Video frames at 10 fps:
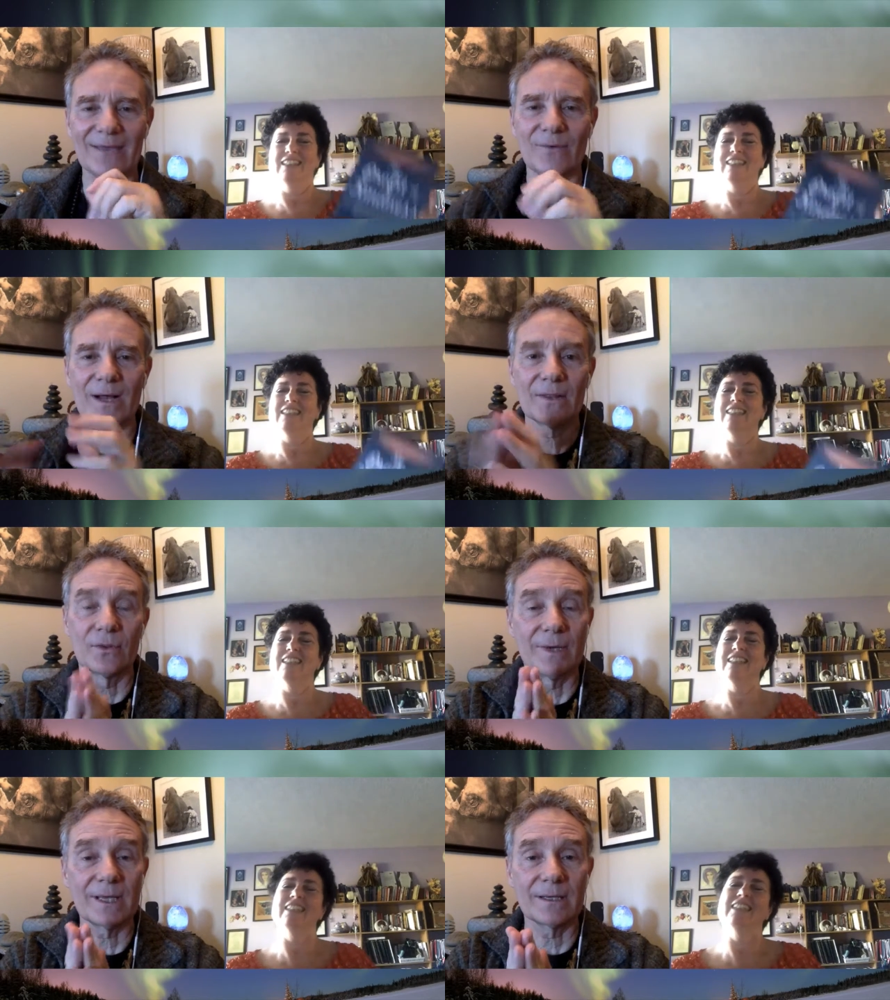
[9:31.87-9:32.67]
Speaker 1: well, the
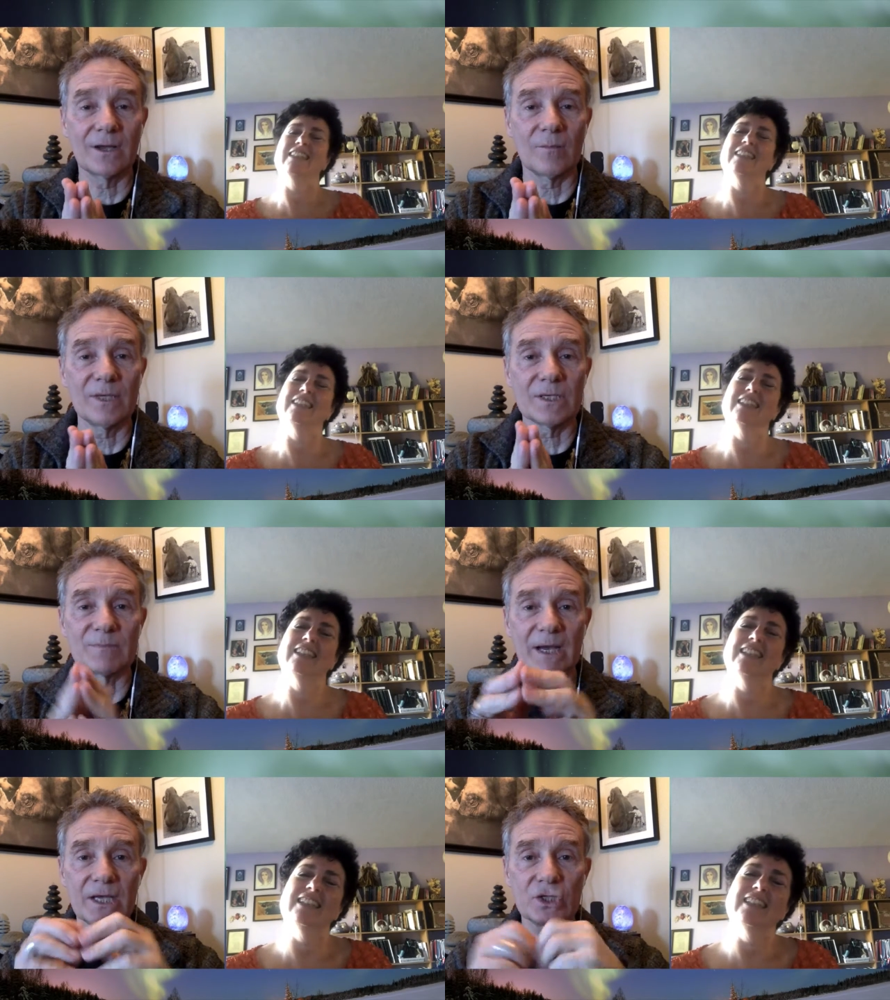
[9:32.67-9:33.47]
way you can help me is
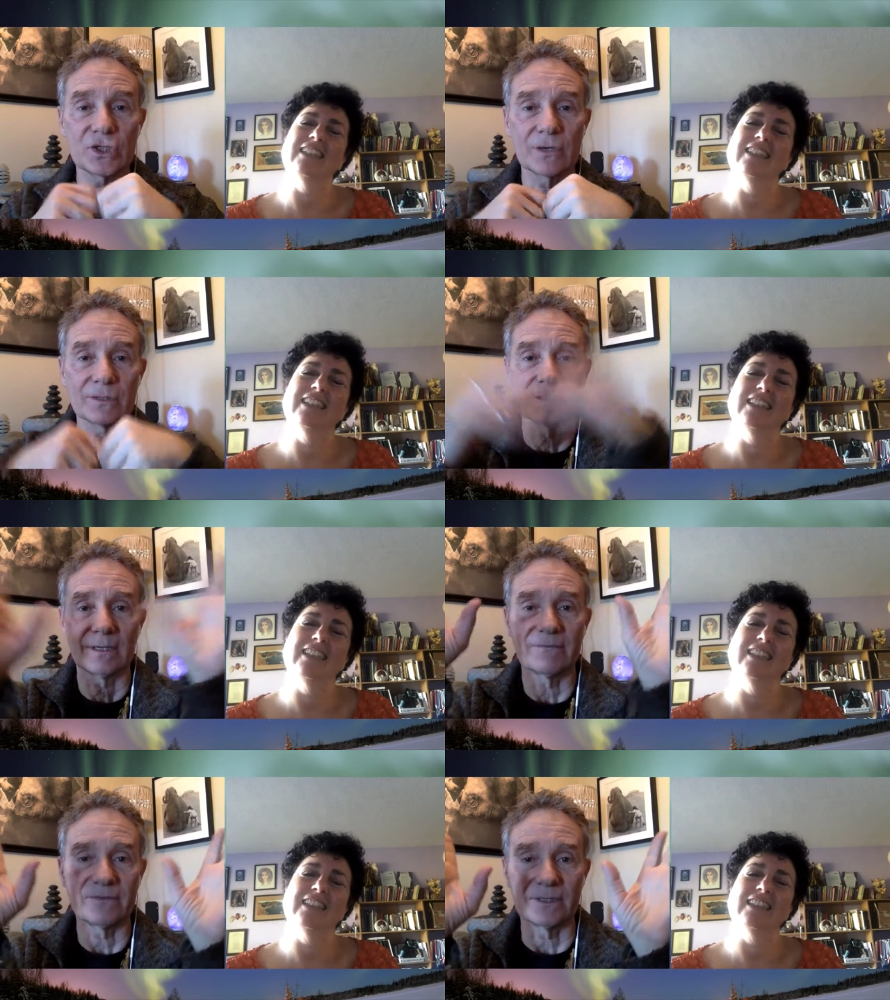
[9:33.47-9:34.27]
by sharing the
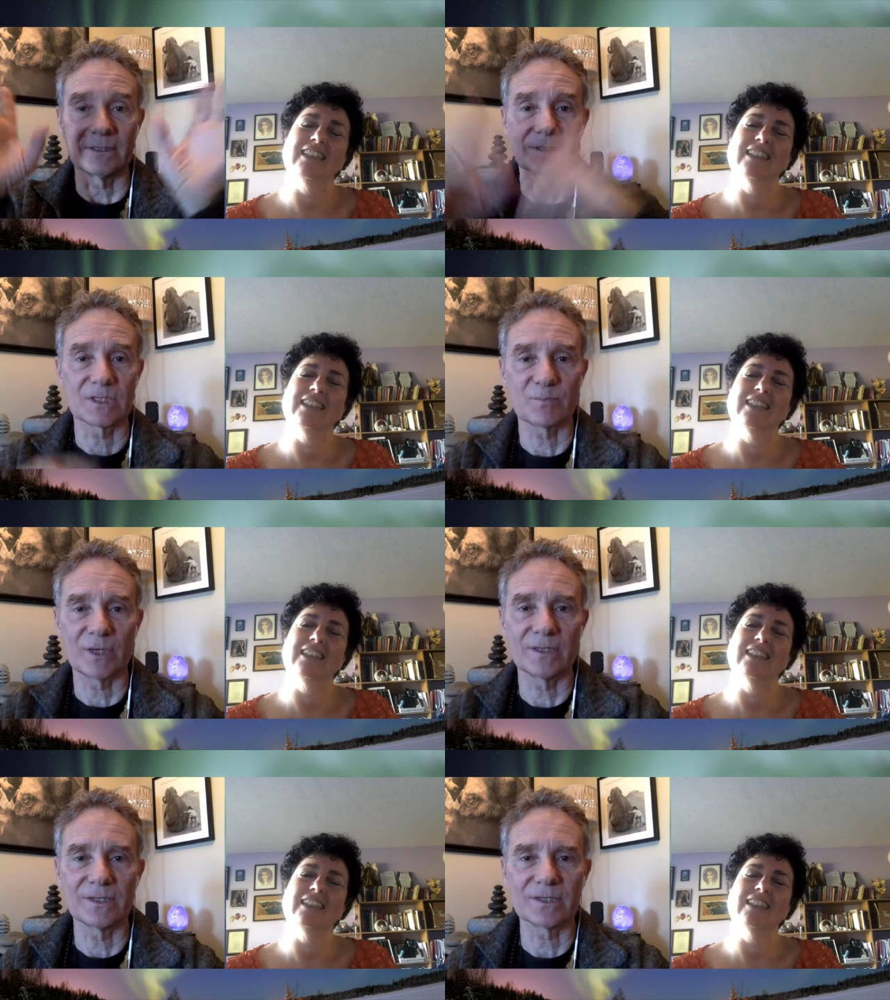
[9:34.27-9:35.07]
love and uh,
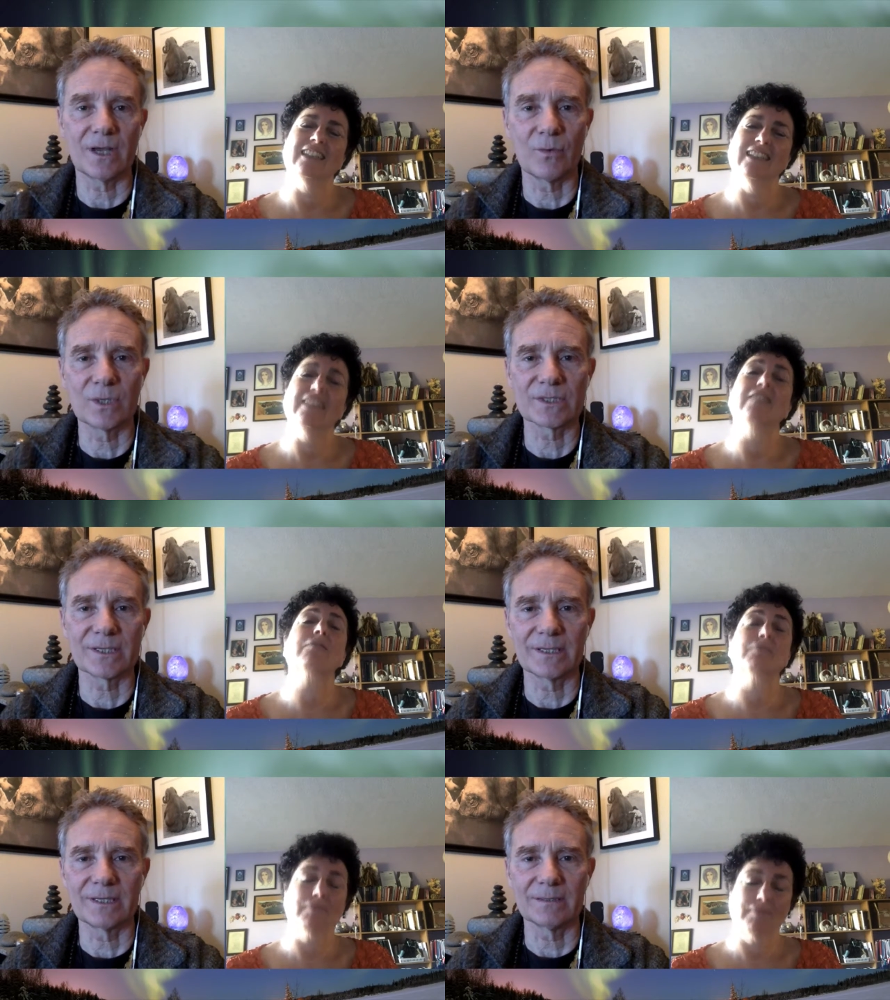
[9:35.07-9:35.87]
spreading this out once I
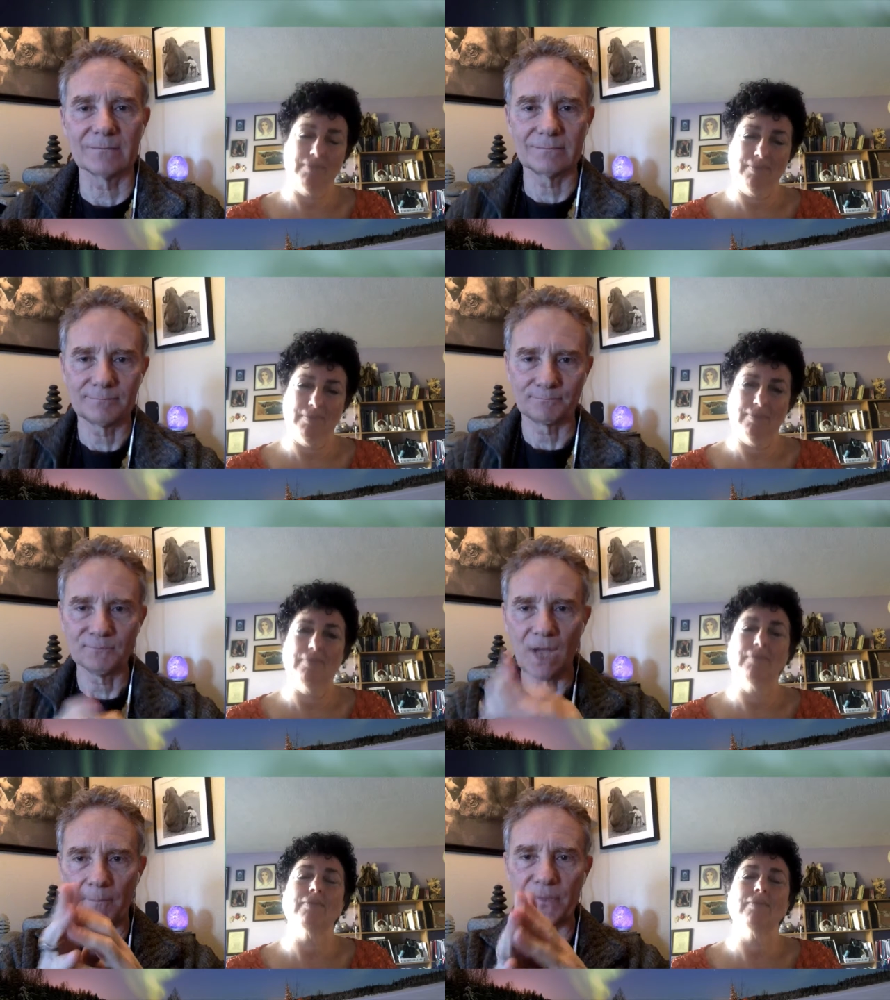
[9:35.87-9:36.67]
get it
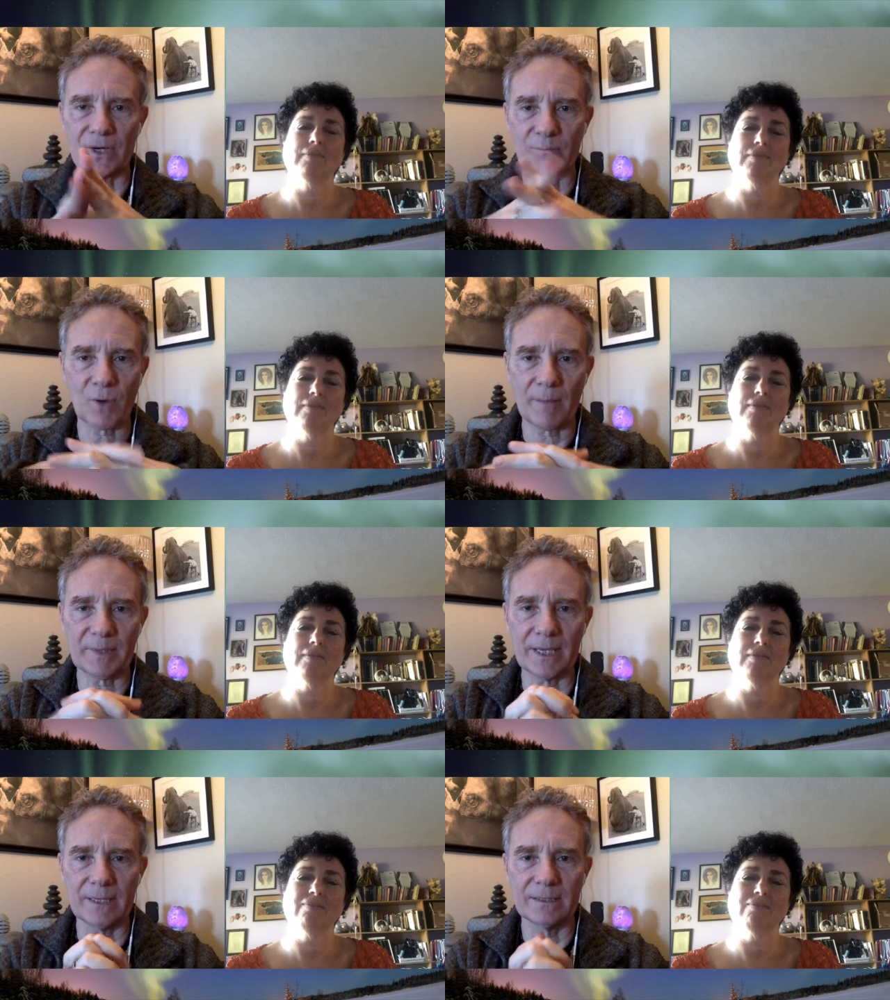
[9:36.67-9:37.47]
up there and
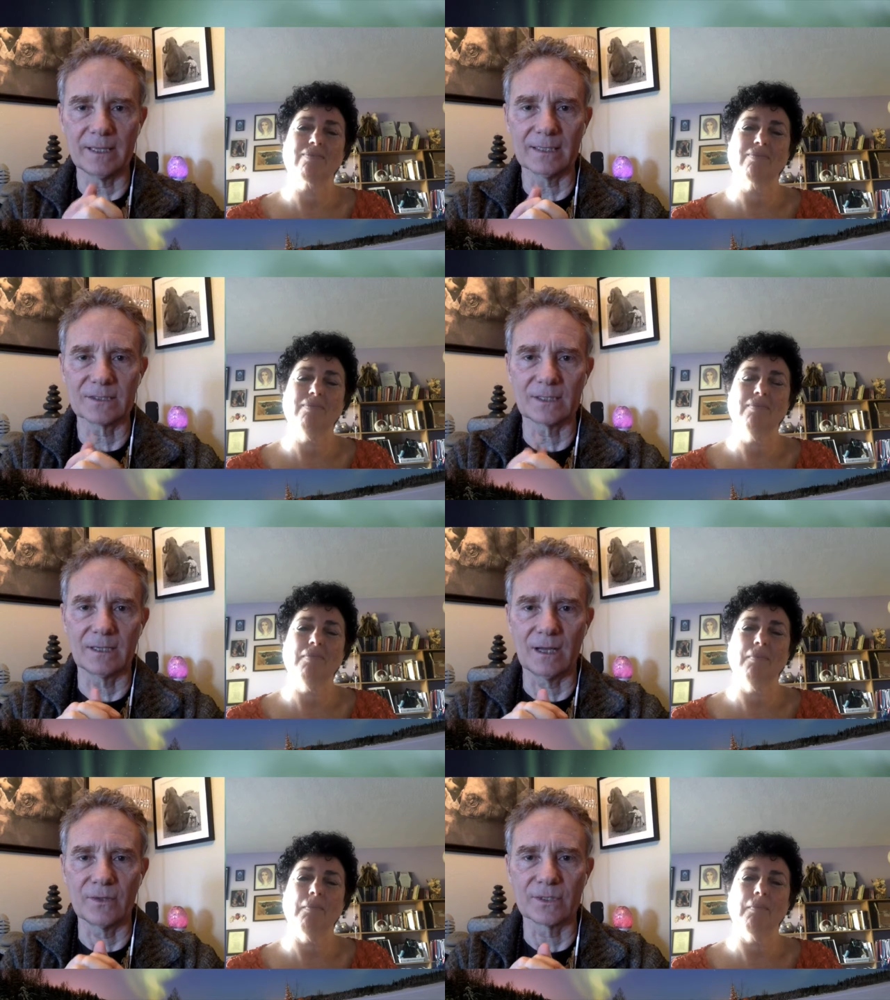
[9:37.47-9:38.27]
propagated. That's
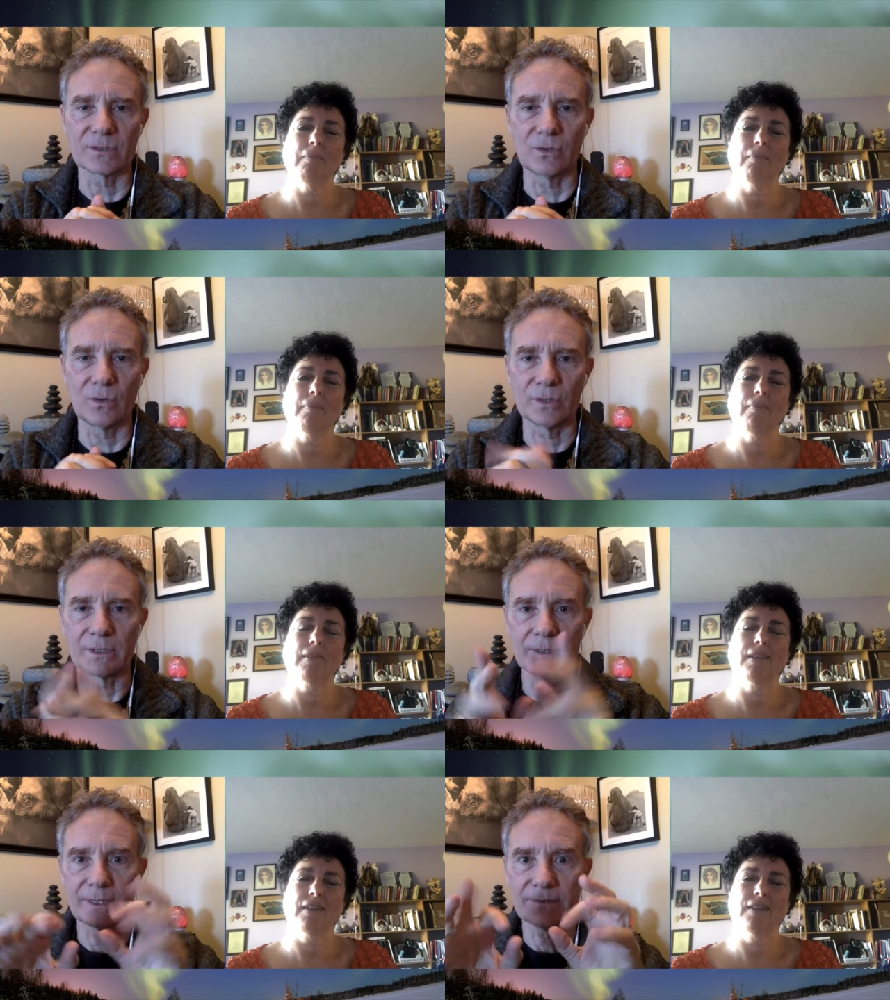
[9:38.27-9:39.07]
uh, how this whole
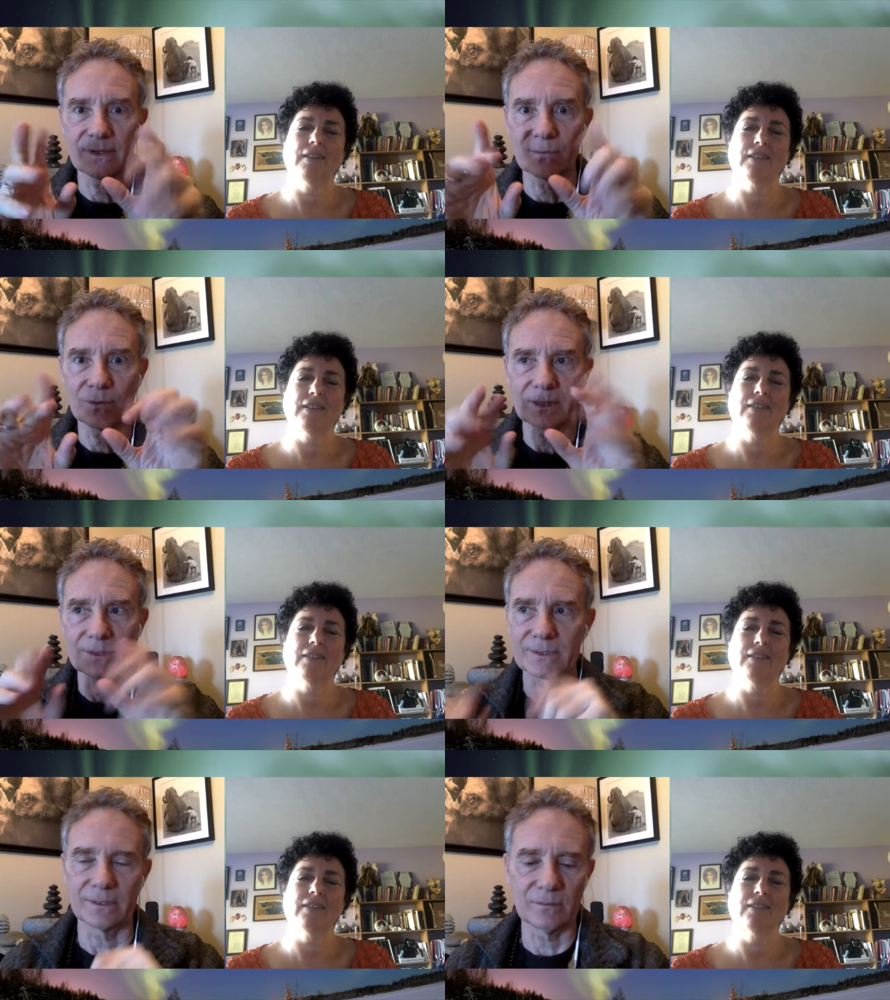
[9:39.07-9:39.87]
internet thing
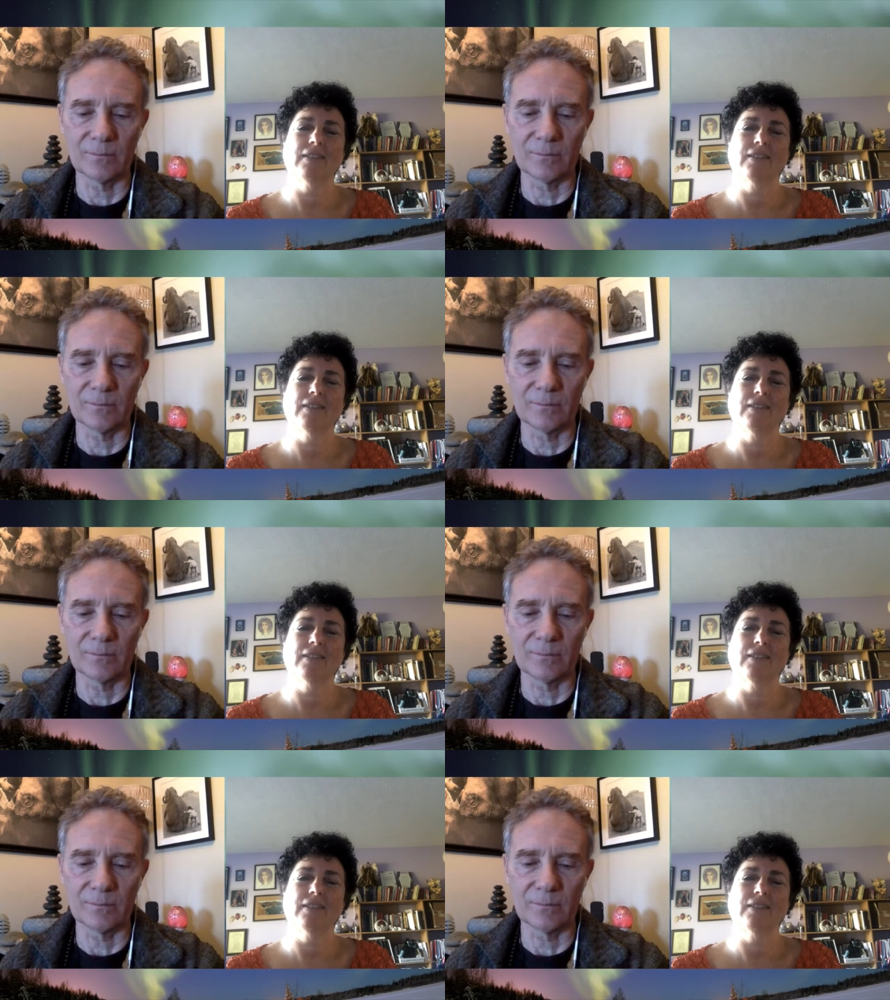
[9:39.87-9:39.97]
works, you know.